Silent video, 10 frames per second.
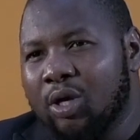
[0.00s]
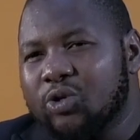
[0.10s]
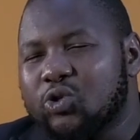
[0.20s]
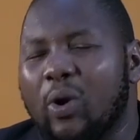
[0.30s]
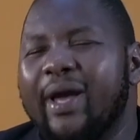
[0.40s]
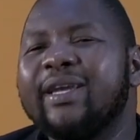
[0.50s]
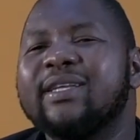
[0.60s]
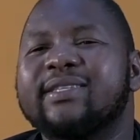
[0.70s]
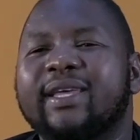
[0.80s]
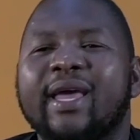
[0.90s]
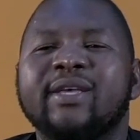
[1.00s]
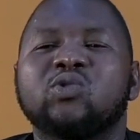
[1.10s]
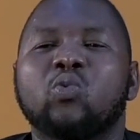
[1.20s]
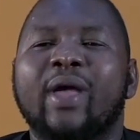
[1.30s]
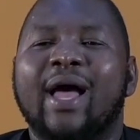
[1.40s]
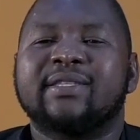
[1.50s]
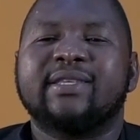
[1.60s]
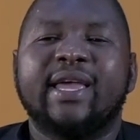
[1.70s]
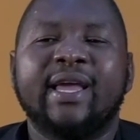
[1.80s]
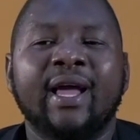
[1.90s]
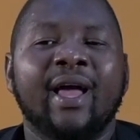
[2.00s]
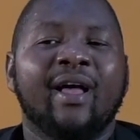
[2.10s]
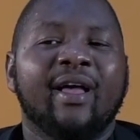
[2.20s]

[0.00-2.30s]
So in this case, we are saying